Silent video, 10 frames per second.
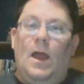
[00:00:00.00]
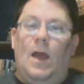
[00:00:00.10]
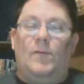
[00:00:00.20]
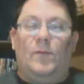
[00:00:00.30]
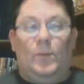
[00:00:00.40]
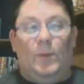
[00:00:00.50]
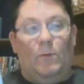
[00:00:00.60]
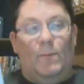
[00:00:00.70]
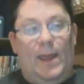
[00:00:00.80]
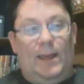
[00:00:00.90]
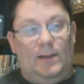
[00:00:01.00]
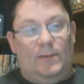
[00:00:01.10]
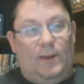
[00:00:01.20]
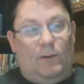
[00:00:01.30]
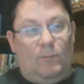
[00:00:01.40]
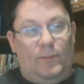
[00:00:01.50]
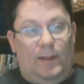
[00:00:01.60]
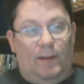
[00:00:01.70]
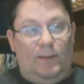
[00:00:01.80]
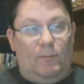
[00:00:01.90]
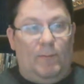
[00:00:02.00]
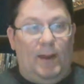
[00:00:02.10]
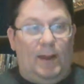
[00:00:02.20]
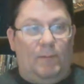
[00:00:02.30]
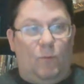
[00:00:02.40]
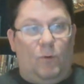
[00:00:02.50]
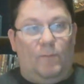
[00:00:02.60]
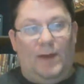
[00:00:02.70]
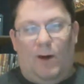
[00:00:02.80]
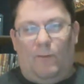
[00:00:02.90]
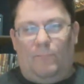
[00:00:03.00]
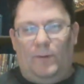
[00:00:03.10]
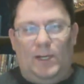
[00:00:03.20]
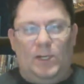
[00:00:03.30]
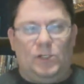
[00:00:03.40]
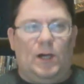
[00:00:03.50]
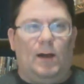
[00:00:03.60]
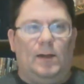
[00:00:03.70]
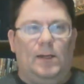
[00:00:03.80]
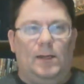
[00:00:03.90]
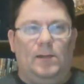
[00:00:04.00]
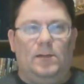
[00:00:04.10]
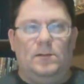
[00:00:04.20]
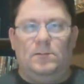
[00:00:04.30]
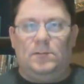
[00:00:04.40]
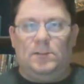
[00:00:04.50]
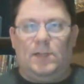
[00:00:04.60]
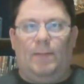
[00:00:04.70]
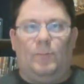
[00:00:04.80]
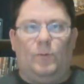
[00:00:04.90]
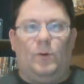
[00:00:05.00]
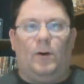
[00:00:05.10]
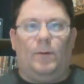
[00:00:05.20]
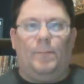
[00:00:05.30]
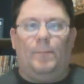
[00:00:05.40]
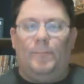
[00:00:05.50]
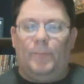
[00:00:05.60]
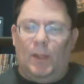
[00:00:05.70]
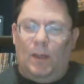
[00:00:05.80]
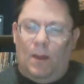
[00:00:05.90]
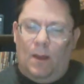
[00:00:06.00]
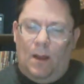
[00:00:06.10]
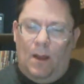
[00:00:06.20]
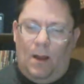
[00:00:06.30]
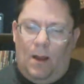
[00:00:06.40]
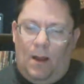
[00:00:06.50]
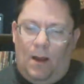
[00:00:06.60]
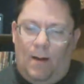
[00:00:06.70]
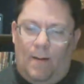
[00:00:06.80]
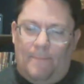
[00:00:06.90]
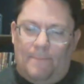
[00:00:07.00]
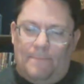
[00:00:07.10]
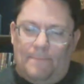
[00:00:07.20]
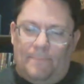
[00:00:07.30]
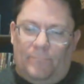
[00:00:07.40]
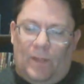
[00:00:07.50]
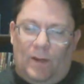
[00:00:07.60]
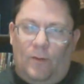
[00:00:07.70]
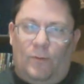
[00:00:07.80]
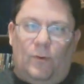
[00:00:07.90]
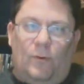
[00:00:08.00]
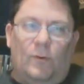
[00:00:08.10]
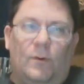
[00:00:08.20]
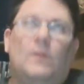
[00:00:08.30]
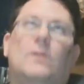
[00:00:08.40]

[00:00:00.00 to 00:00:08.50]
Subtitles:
However, when they were making it, they were thinking they were making more of an Alfred Hitchcockian type thriller. Another